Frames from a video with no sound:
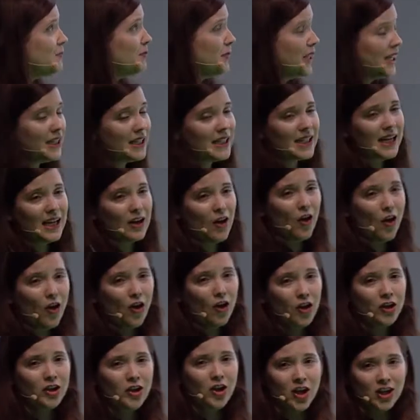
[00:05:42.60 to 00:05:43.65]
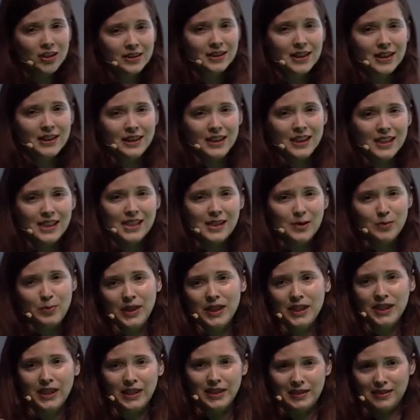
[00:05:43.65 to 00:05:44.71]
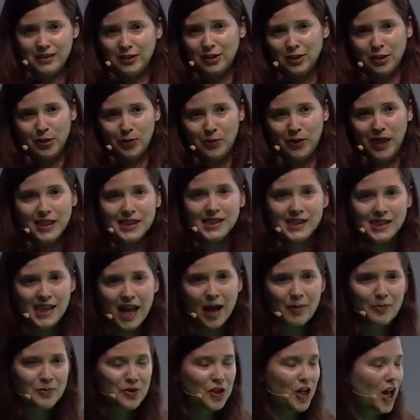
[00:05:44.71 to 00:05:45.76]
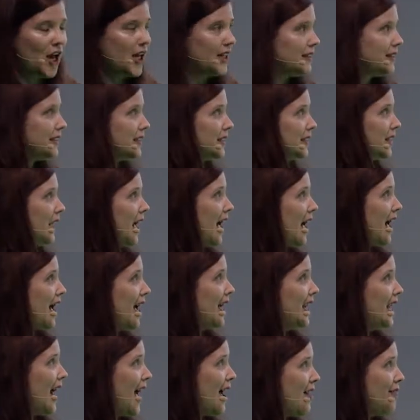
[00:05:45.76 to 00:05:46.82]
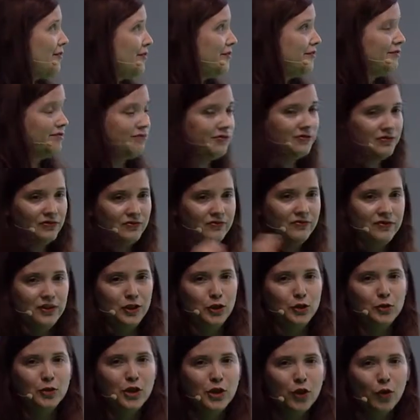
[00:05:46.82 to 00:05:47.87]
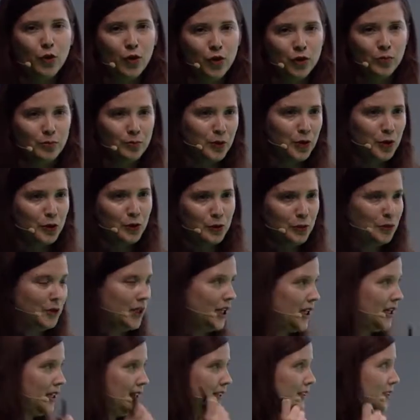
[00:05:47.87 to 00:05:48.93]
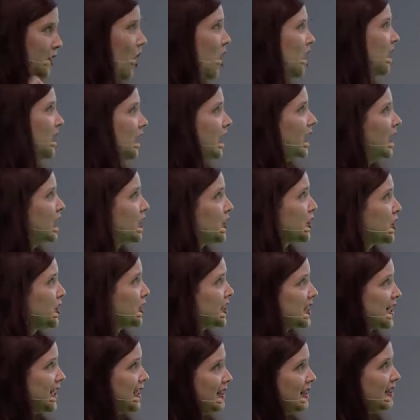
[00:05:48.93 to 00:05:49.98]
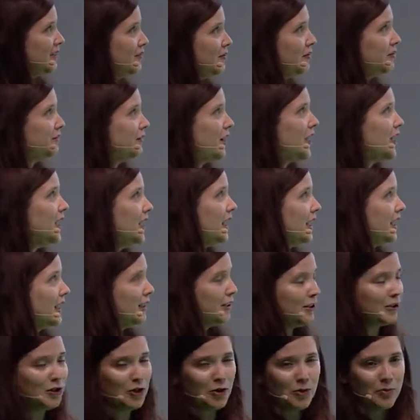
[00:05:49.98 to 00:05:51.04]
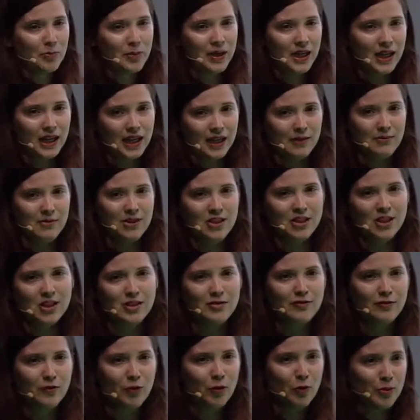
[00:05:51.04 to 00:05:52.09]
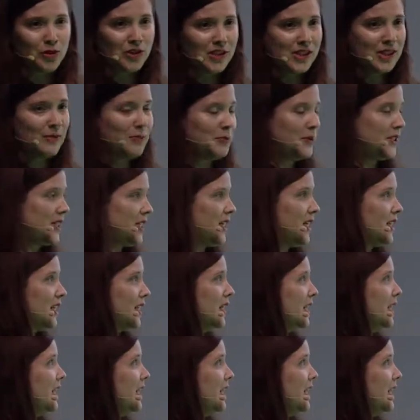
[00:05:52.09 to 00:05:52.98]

mean that all content needs to be, like Snapchat and have unicorn puke and dog ears and funny, pink images of Homer Simpson.